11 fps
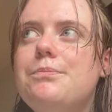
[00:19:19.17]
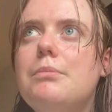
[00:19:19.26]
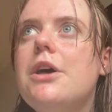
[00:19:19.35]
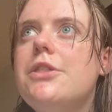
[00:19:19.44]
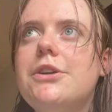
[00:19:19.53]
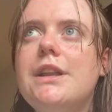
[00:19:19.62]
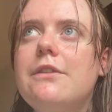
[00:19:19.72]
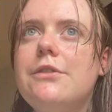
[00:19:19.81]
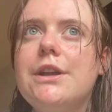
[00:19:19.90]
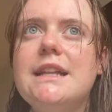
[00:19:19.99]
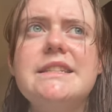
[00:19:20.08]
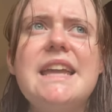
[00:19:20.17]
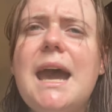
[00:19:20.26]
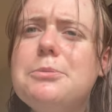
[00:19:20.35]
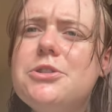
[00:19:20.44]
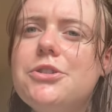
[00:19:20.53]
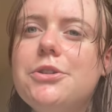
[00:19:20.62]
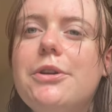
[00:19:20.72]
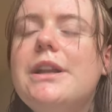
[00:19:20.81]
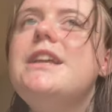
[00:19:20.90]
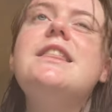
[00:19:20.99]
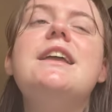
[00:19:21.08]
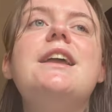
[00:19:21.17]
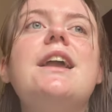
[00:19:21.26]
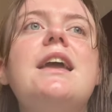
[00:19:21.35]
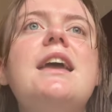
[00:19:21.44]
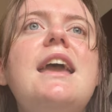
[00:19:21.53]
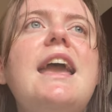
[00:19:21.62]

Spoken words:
mother never gets captured or anything,